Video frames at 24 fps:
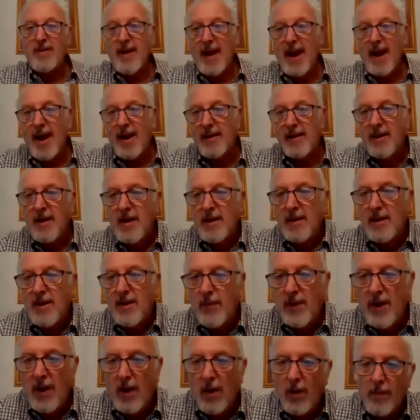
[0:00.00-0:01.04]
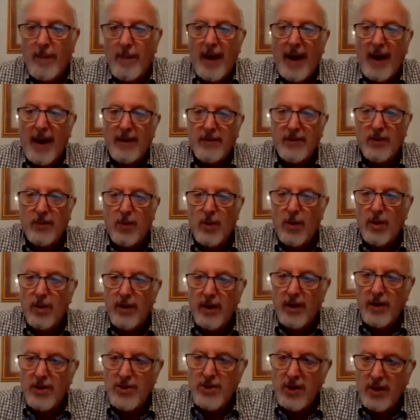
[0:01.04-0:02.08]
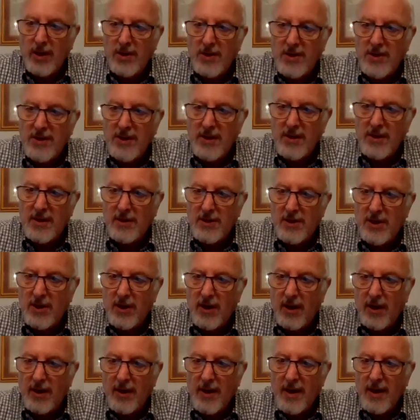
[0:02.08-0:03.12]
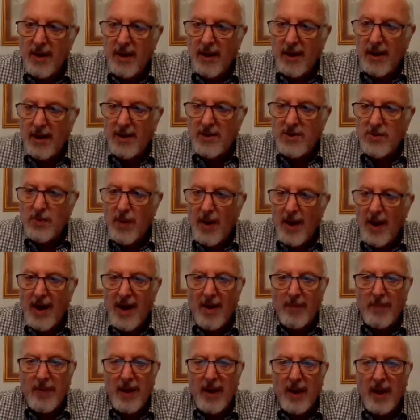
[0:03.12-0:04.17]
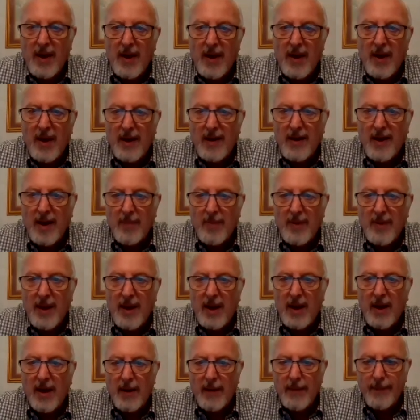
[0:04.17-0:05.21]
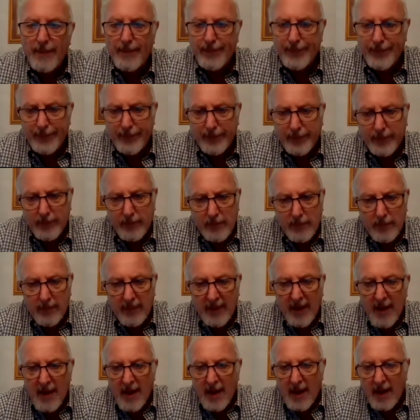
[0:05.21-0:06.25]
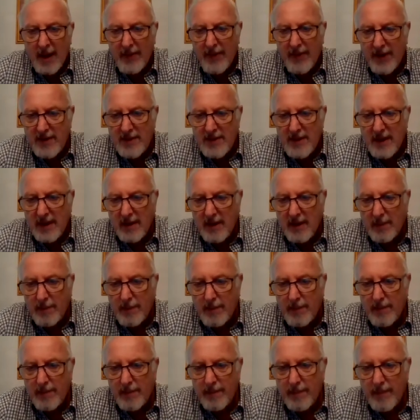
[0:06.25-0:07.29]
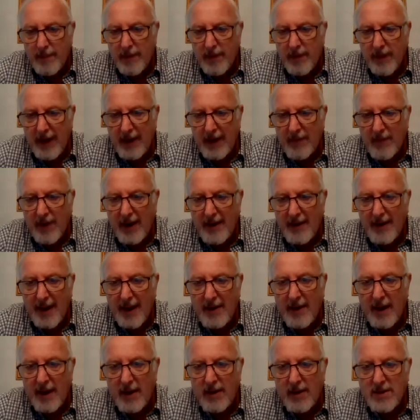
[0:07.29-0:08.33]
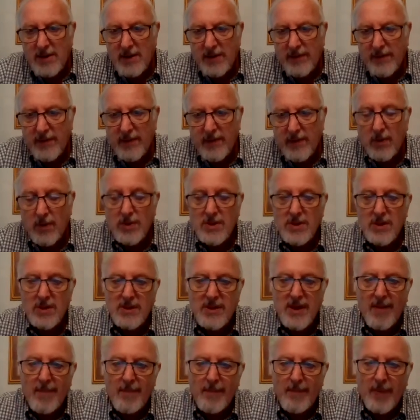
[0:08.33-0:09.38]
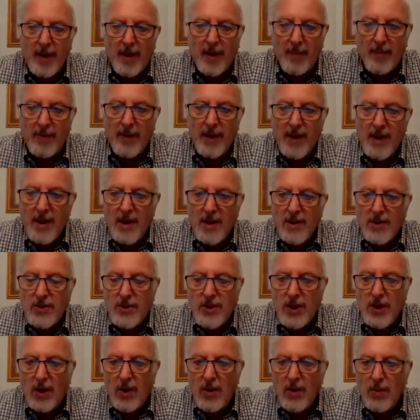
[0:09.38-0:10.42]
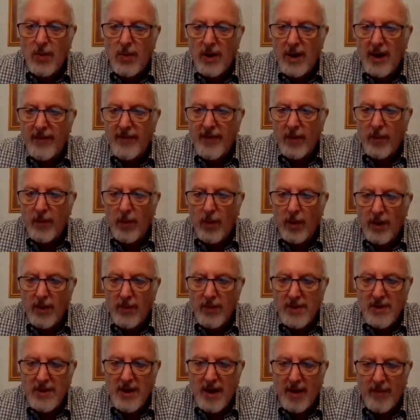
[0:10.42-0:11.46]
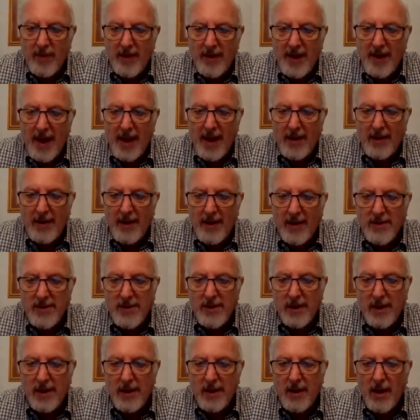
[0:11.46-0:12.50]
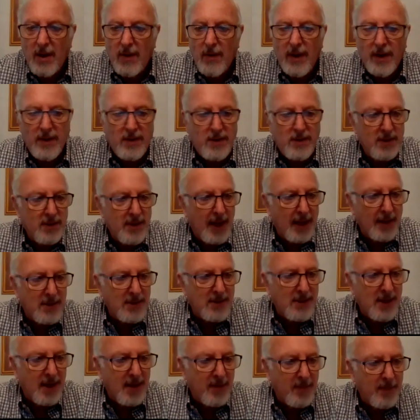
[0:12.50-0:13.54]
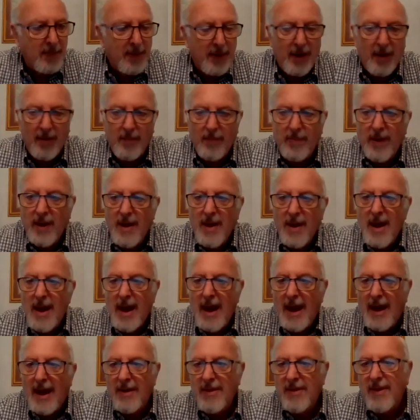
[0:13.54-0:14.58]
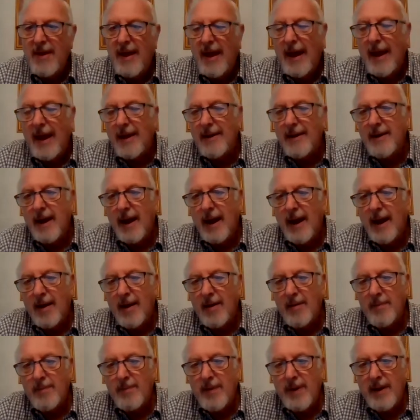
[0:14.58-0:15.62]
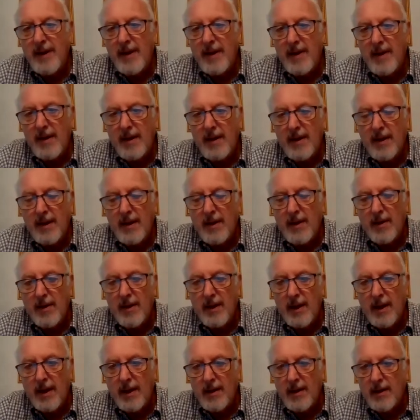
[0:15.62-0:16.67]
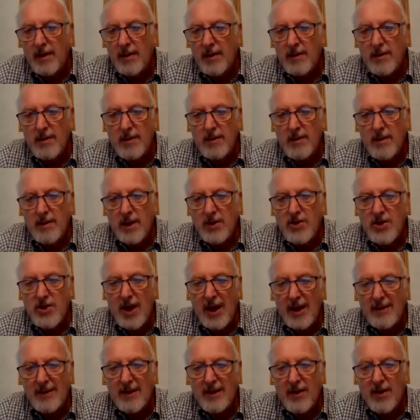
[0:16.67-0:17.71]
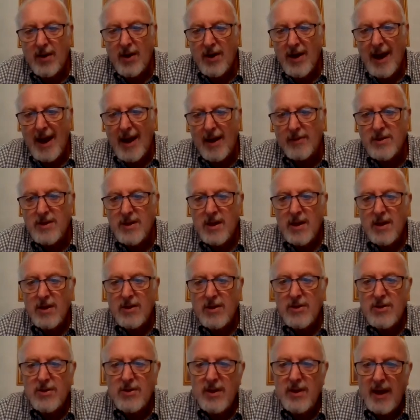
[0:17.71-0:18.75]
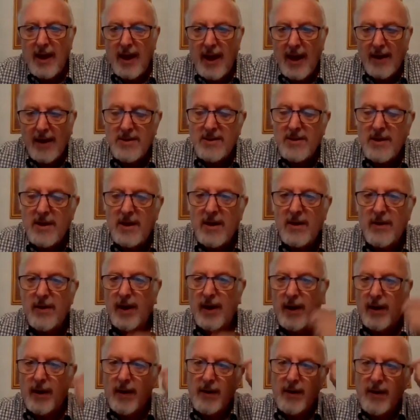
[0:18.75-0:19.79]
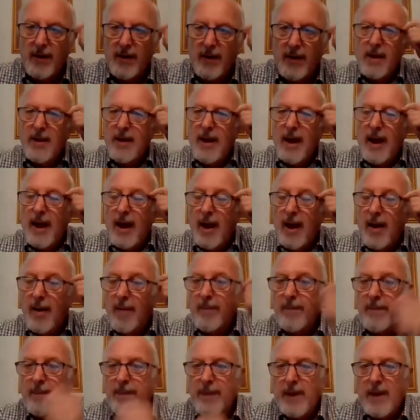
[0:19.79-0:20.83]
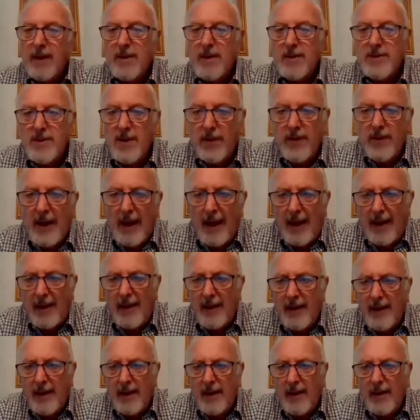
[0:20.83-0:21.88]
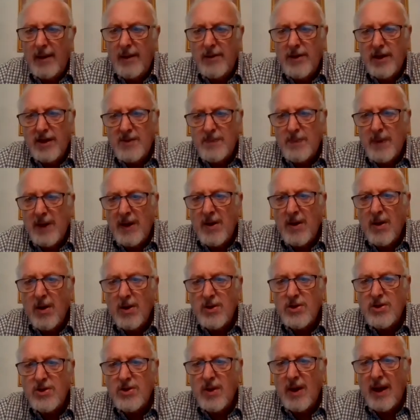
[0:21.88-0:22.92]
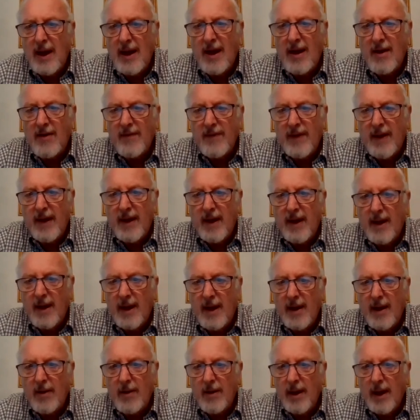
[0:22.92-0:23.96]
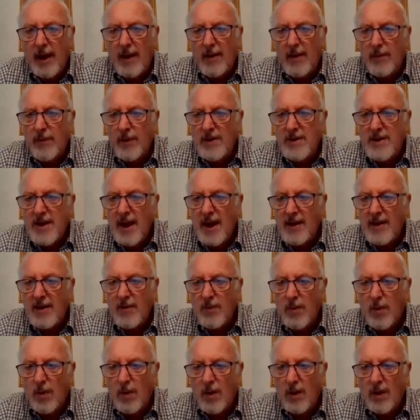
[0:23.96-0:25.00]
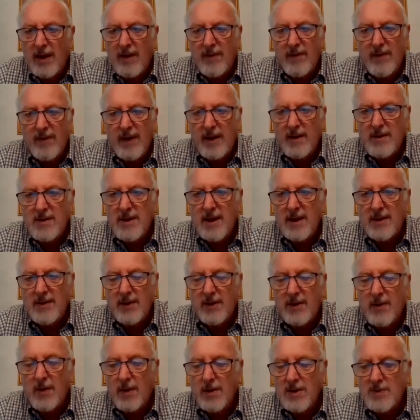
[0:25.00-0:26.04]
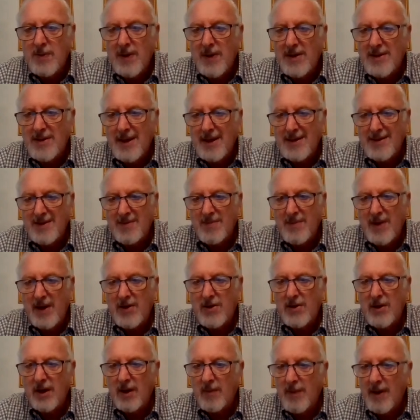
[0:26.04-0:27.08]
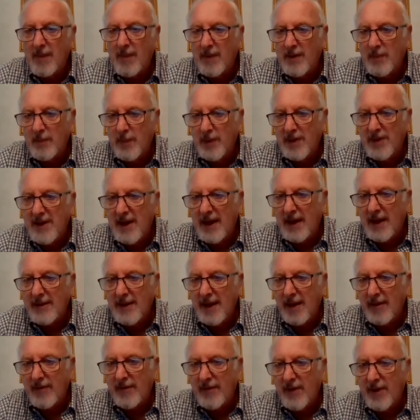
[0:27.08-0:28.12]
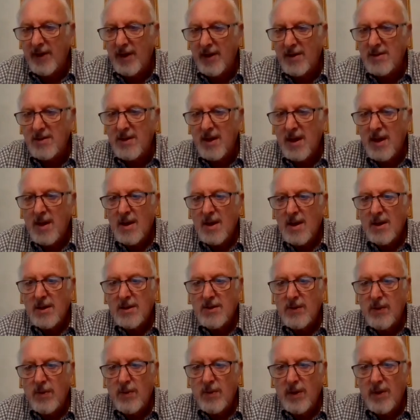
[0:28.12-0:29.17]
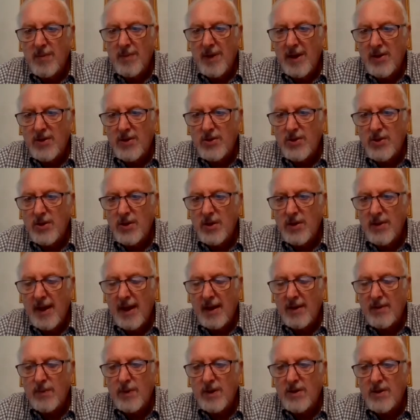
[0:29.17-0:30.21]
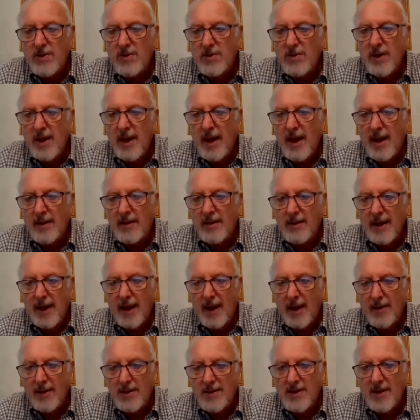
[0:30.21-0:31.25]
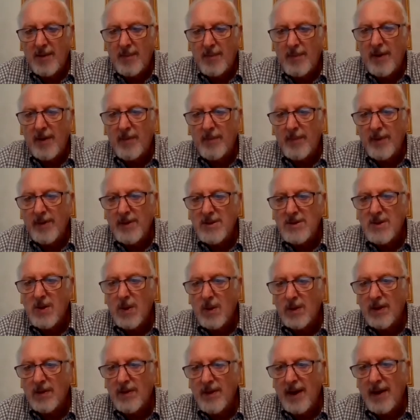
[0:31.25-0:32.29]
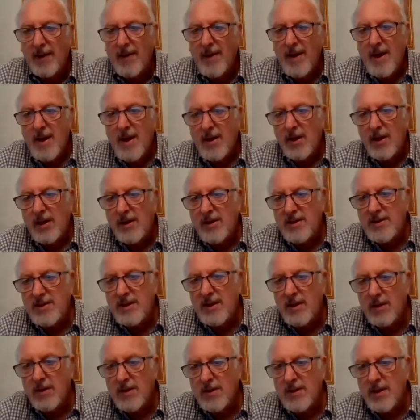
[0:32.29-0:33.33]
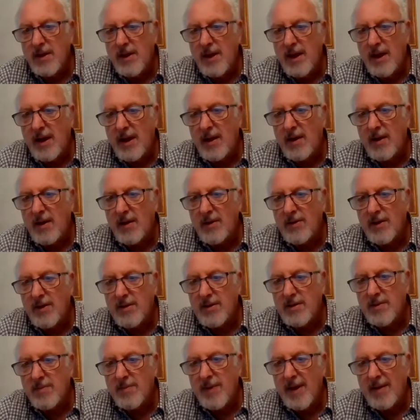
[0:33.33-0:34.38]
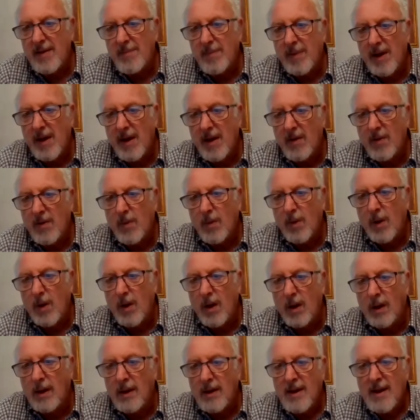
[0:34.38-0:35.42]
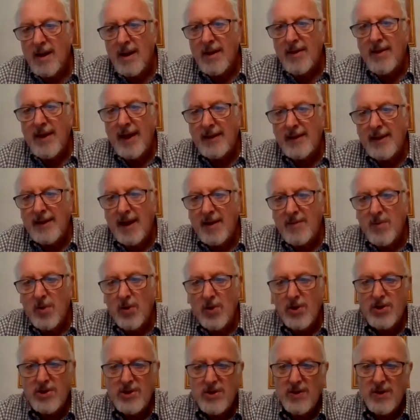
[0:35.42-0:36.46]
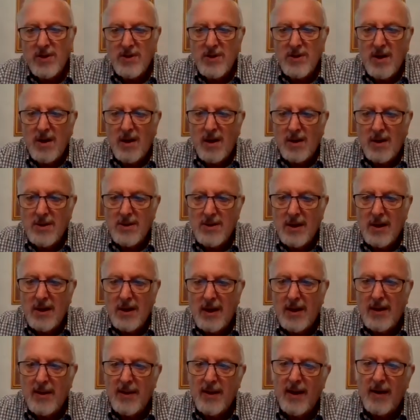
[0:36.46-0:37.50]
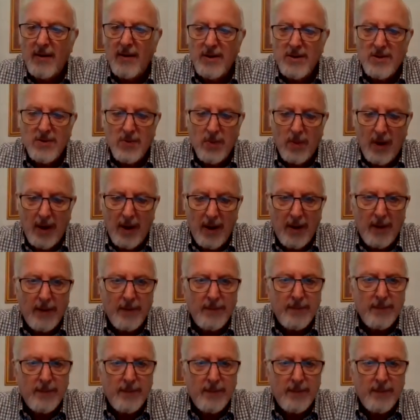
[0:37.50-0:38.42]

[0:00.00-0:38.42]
that it would hold back the water, because you can see the dirt is way up here and up here. This little thing right down here is, of course, a sump pump. So whatever water was coming down in here is going to go into that sump pump and then be ejected on out to the exterior. So yeah, just because you have a retaining wall even inside the crawl space doesn't mean you're going to be able to protect that furnace. So we want to make sure that we do get a sump pump installed in there. You can see also here on the cement block wall that moisture is constantly there as well.